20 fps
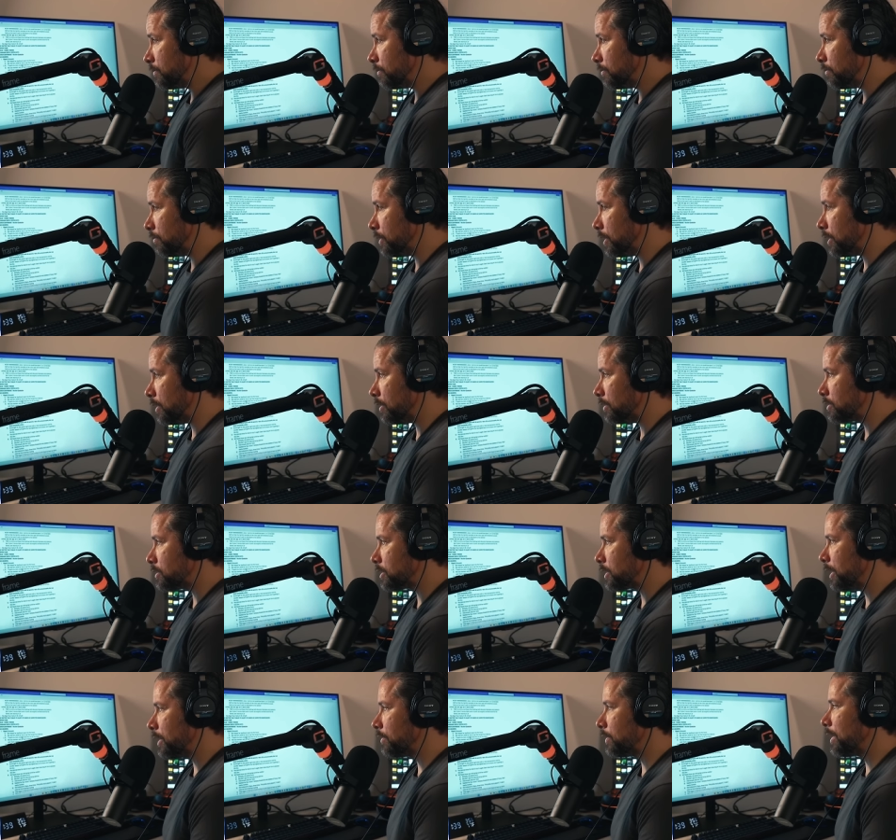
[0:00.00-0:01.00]
went on to
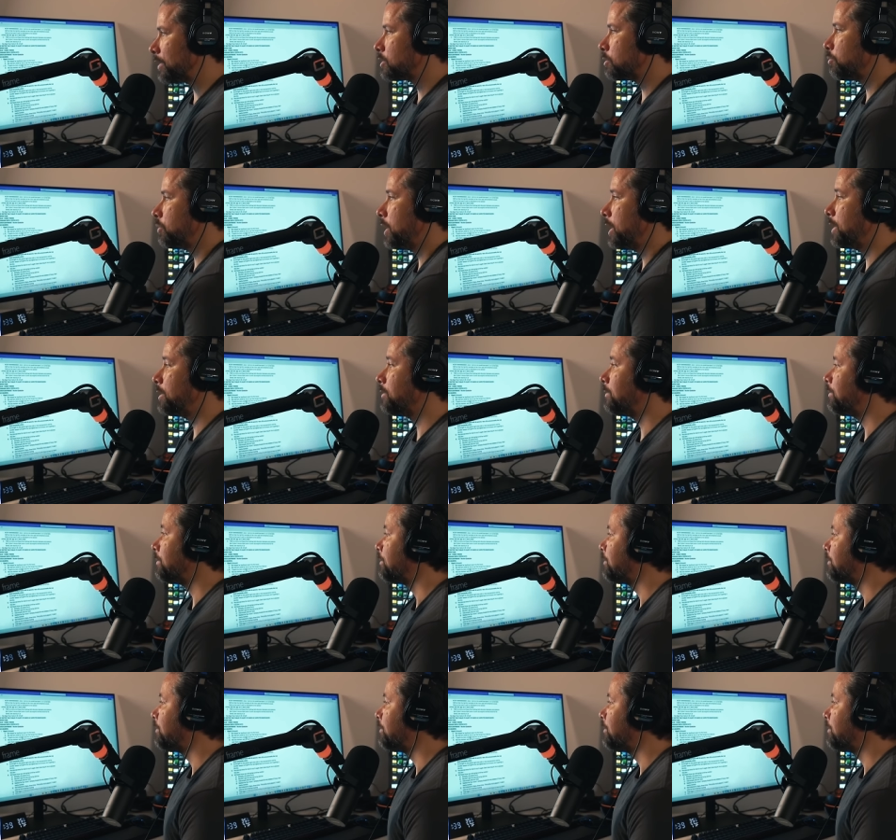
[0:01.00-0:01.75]
carry out the plan.